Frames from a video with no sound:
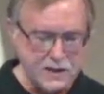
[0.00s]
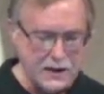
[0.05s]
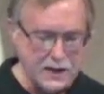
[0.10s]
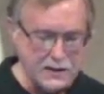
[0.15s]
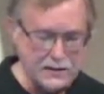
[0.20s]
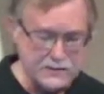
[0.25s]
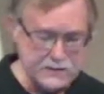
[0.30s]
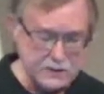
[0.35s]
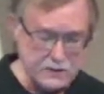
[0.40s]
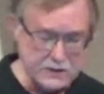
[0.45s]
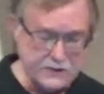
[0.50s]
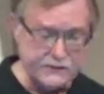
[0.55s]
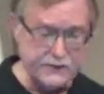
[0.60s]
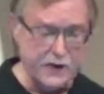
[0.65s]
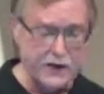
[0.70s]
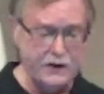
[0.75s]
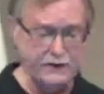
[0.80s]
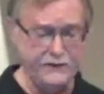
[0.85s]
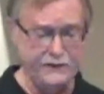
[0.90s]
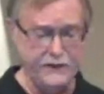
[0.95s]
And so it's
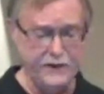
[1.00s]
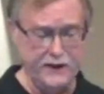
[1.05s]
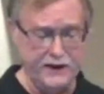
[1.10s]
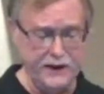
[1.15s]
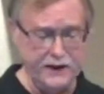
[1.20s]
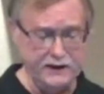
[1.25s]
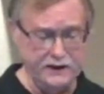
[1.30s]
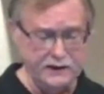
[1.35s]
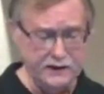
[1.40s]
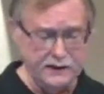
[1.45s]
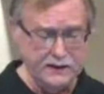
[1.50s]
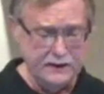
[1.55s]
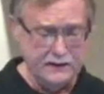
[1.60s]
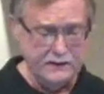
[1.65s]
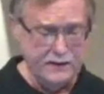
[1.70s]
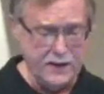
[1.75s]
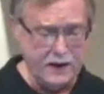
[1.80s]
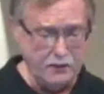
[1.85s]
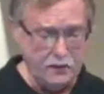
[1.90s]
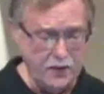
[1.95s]
very fitting
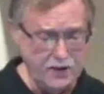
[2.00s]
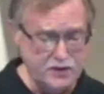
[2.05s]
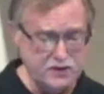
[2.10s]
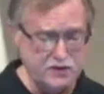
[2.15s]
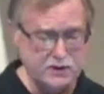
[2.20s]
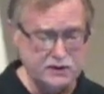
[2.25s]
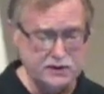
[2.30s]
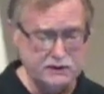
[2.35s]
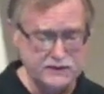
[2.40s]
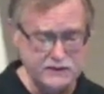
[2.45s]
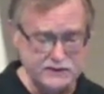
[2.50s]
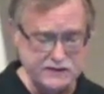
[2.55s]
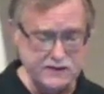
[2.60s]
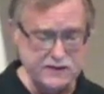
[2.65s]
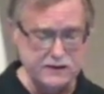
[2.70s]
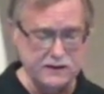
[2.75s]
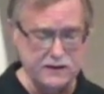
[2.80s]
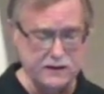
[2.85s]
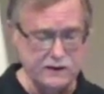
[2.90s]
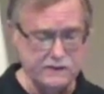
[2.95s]
that we should
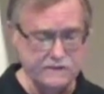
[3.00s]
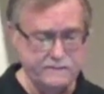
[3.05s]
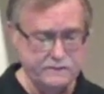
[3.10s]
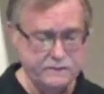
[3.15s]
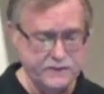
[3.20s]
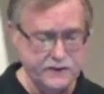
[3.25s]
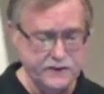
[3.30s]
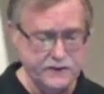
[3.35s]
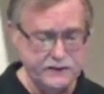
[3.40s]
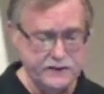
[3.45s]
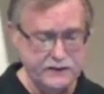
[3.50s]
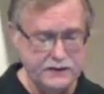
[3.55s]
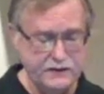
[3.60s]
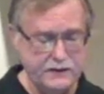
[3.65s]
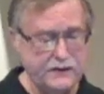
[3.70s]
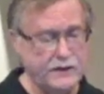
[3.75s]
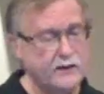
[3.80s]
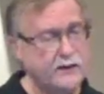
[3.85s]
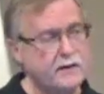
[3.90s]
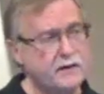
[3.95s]
consider
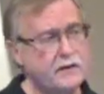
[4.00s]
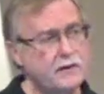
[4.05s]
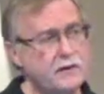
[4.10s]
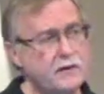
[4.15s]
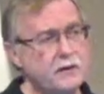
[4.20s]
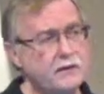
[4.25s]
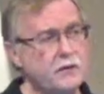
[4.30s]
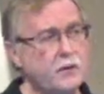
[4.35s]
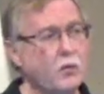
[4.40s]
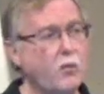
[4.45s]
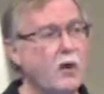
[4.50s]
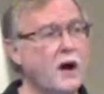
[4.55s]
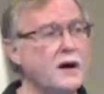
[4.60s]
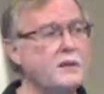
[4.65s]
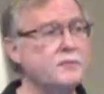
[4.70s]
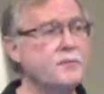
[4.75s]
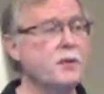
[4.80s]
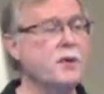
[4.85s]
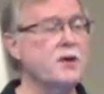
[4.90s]
the one